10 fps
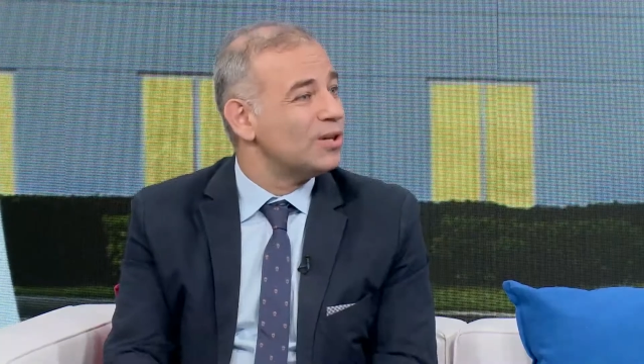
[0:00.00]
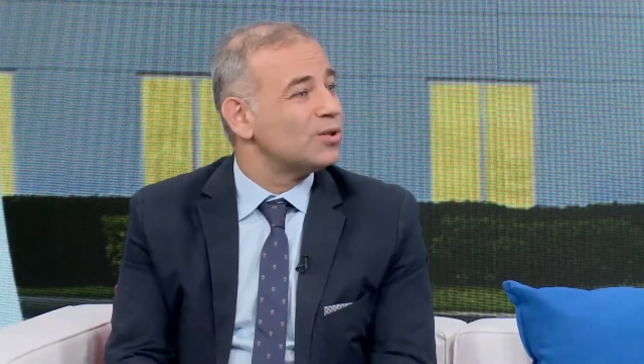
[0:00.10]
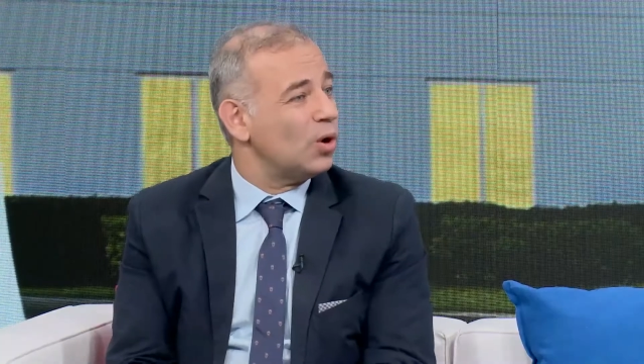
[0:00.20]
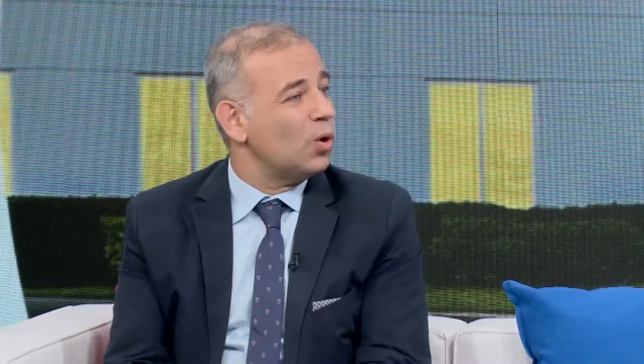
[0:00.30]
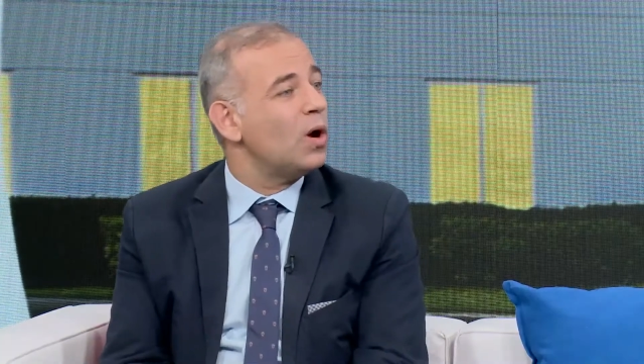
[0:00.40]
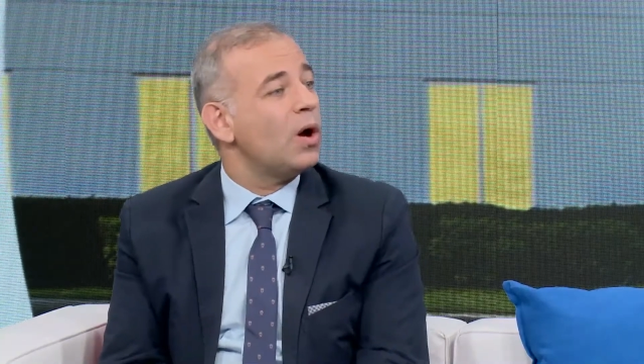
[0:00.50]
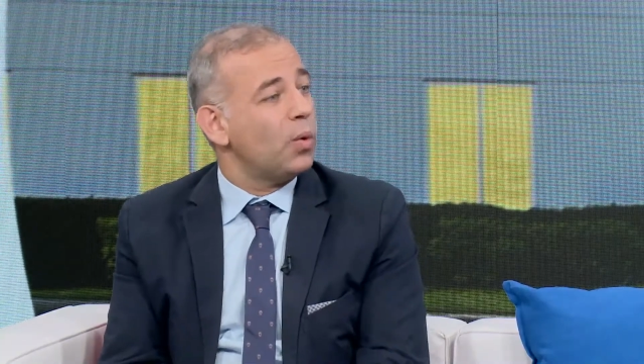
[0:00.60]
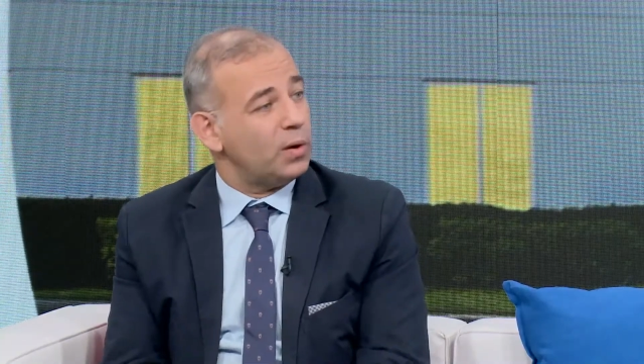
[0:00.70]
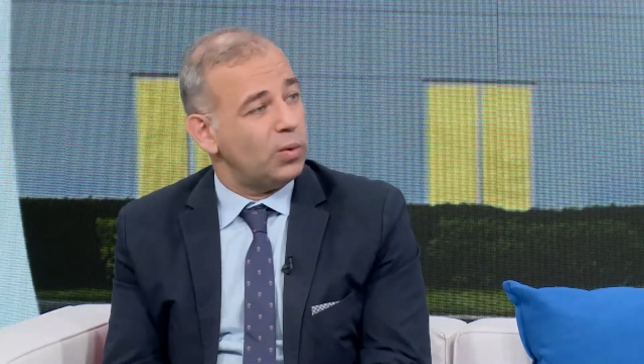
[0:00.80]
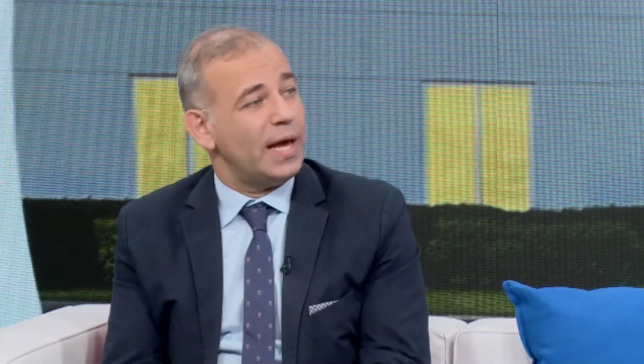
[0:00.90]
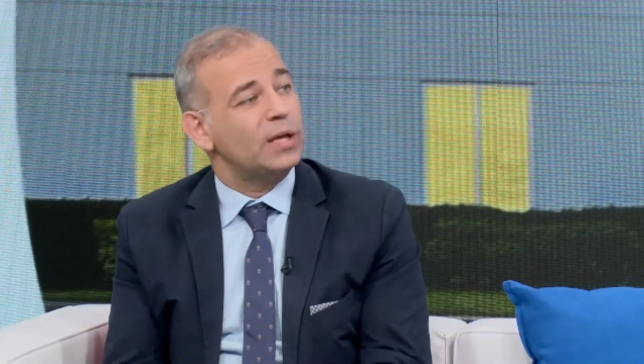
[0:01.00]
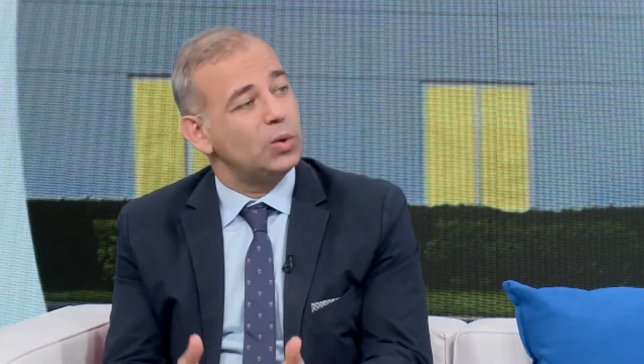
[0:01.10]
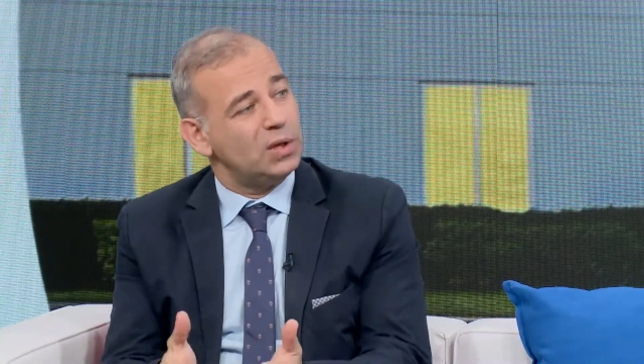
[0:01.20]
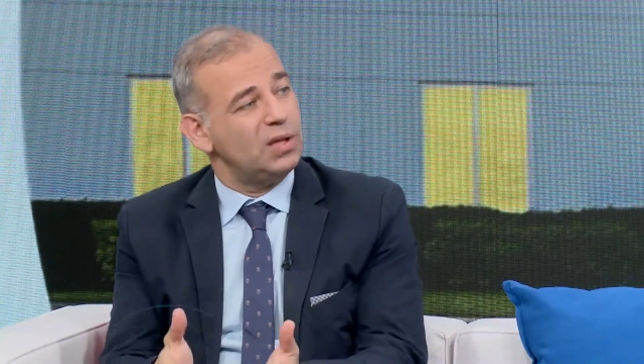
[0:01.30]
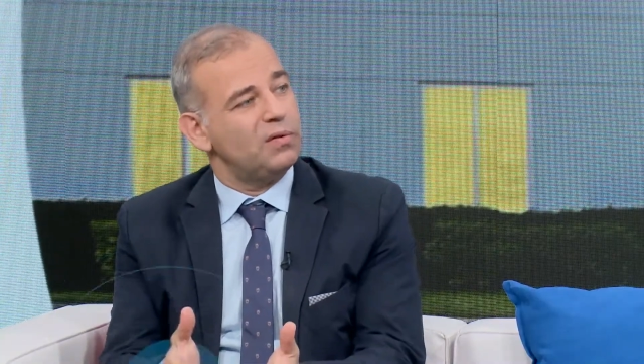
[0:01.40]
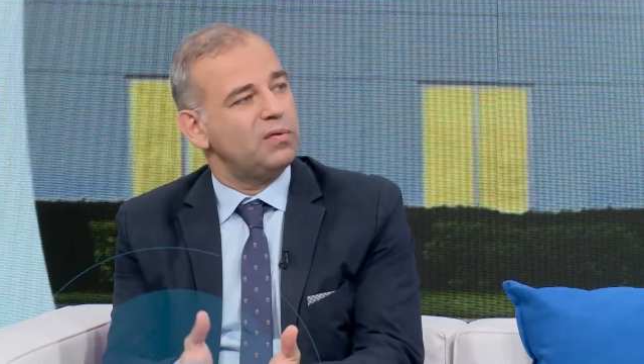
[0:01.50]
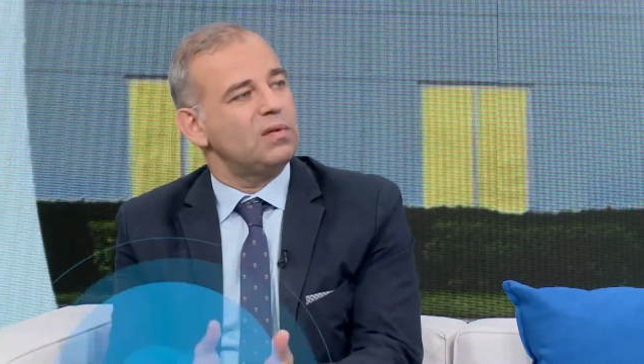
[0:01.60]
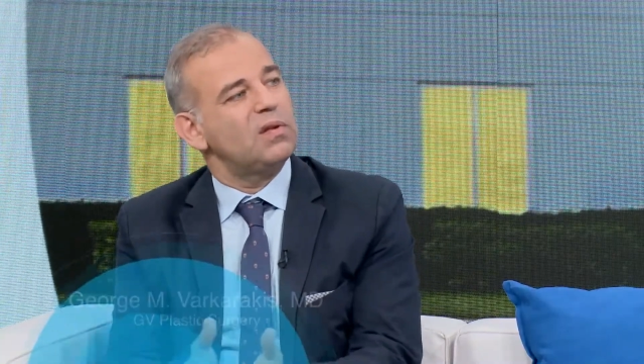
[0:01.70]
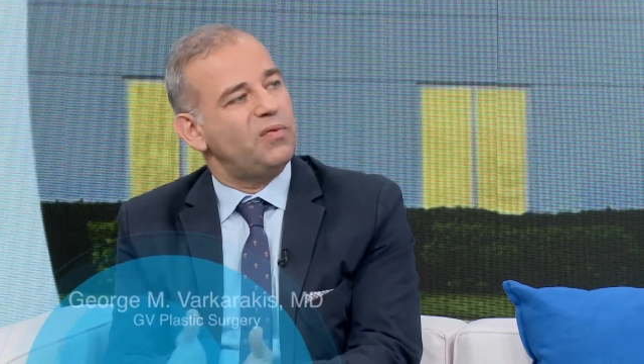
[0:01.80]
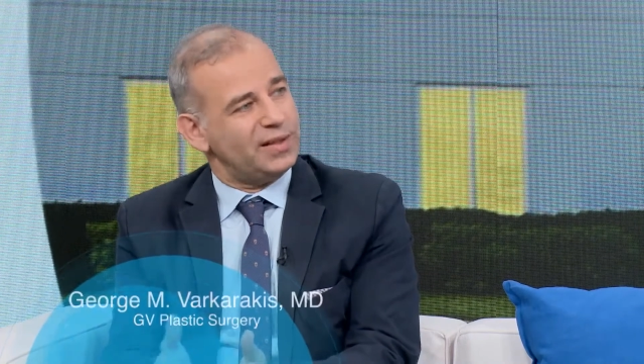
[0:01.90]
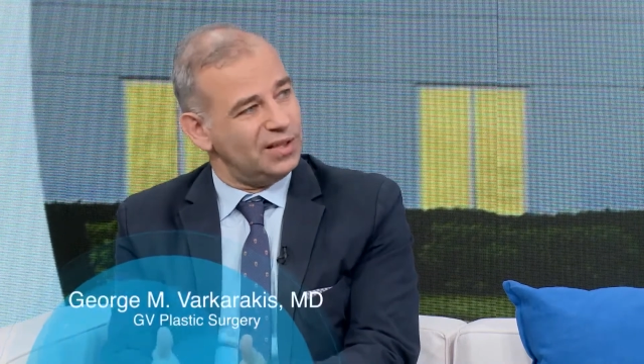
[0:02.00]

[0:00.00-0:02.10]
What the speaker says: So when we like to give the fat